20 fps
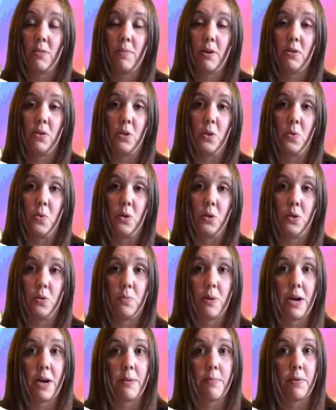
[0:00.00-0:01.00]
about to go into
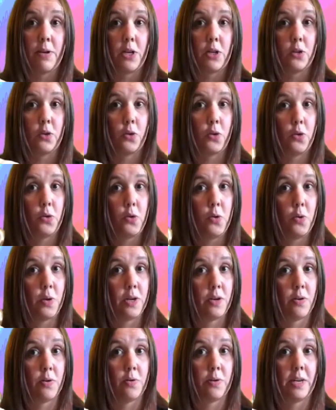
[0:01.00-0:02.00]
primary 2
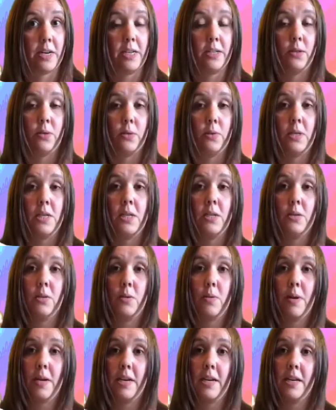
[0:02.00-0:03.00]
in August, so he's
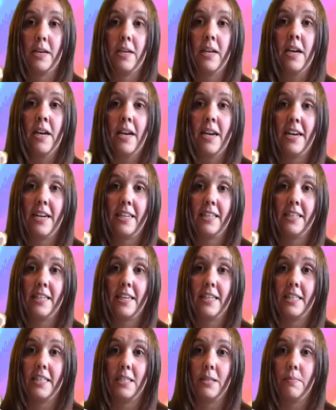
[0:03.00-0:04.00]
quite
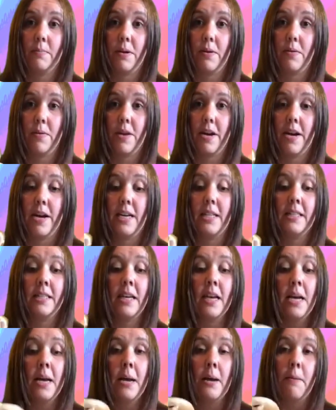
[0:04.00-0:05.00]
excited about that.
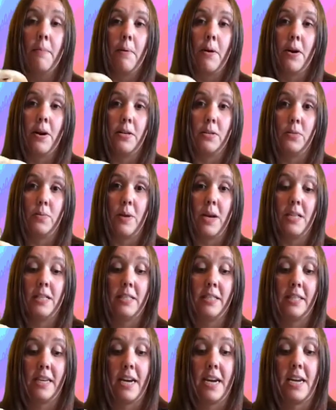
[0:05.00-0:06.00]
But as well as
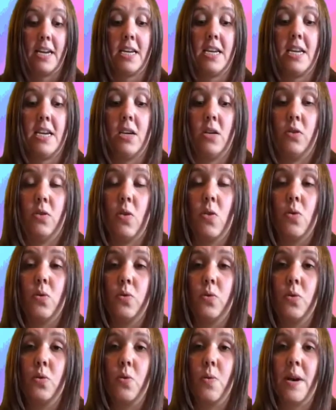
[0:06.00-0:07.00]
that, he is
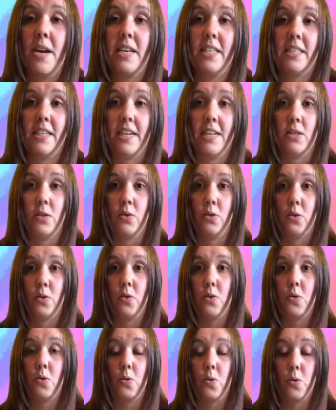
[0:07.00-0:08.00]
also quite
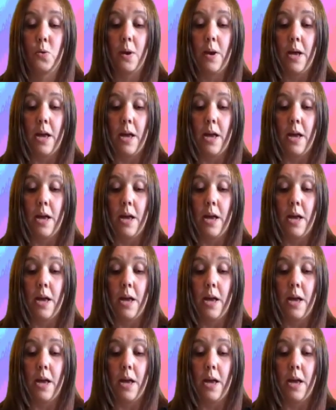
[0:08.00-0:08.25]
into